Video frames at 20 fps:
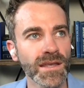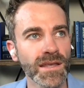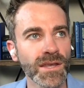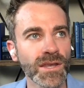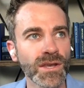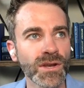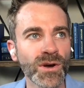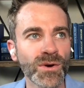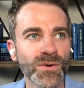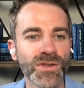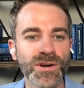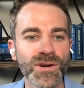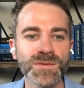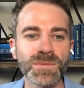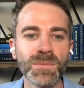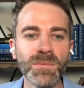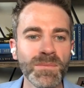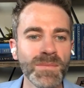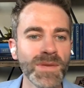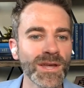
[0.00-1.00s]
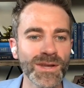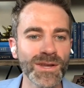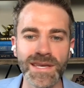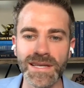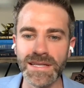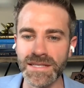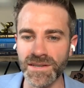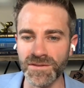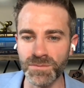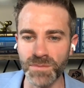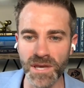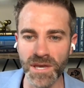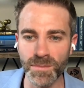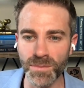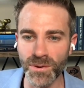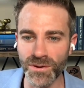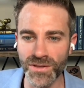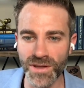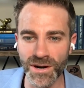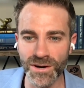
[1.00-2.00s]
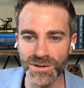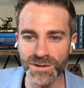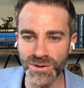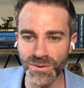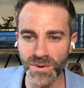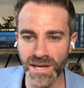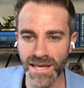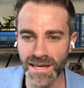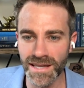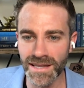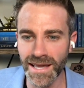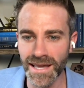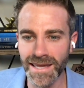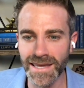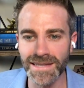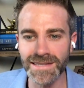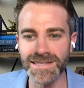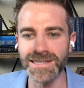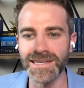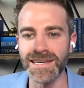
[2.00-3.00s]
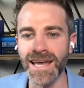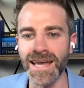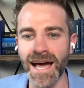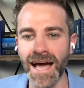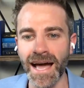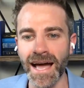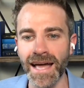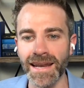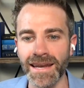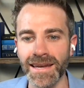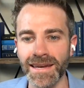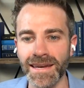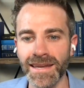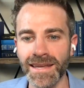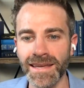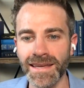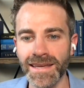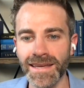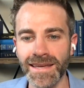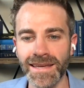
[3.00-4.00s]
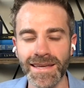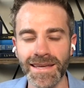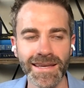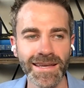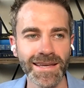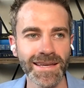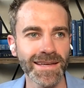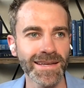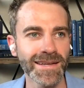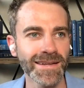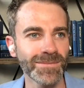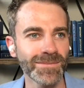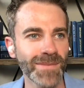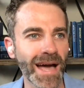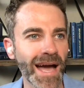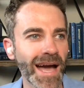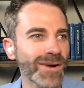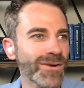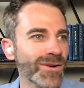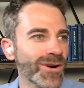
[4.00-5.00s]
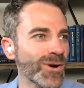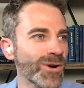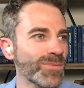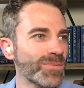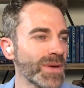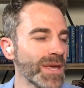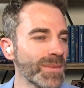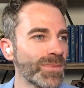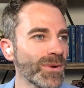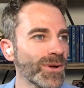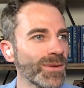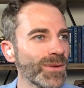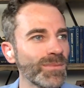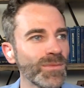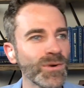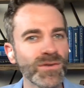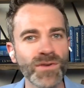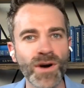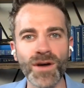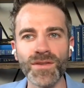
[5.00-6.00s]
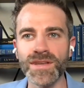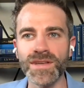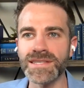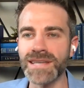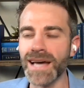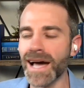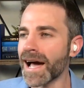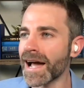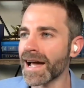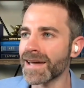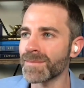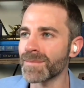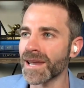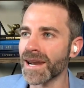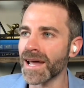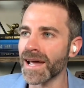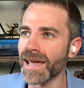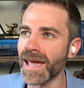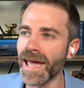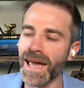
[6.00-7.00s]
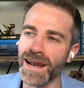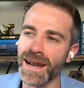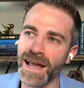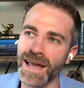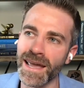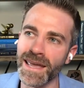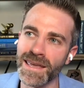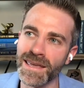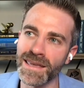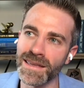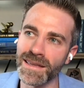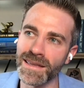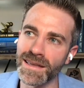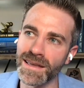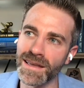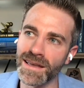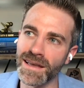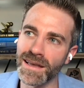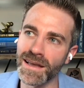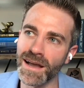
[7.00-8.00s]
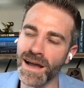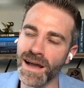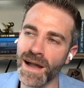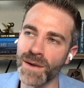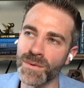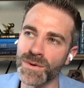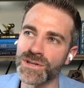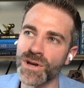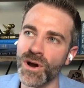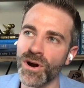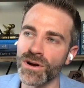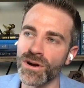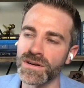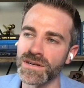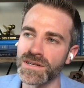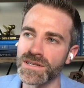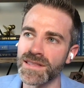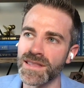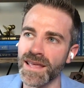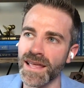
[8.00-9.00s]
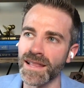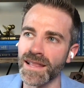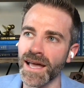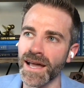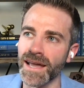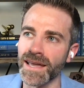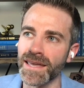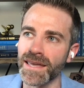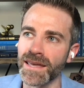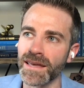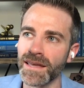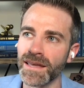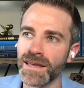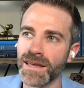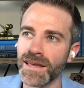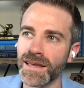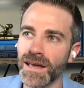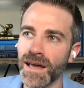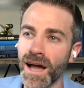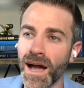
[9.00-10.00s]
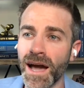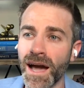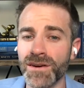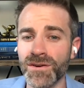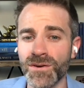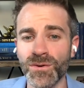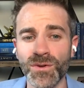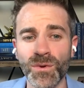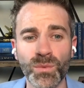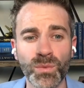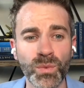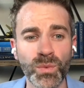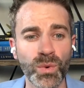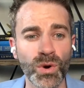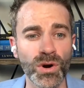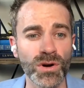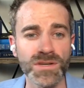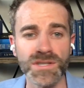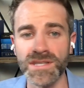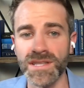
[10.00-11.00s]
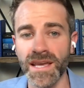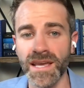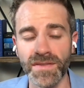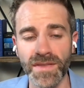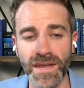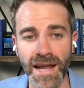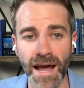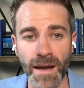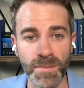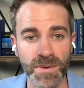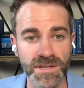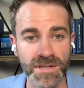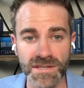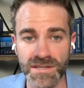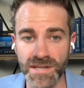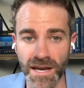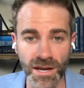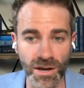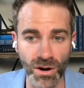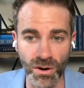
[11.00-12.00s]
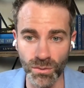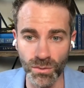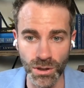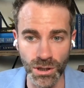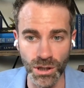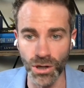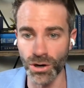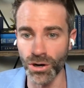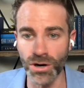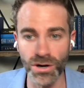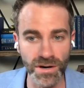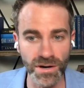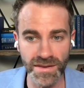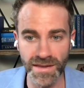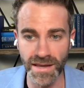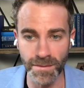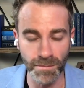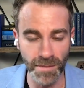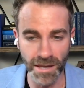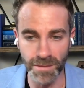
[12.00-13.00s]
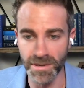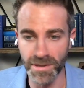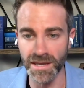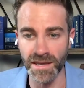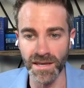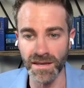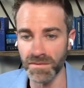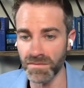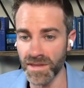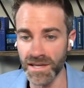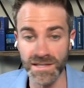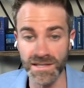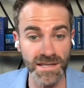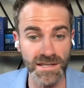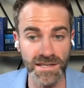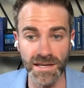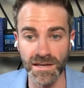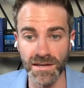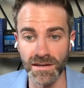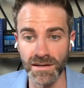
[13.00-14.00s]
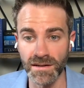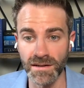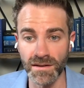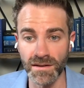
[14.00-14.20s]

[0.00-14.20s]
there's millions of people there doing it. Like, it's not, I don't know, people move all the time. And I was heartened that, like, I don't know, the worst thing that happens is I go learn that maybe this isn't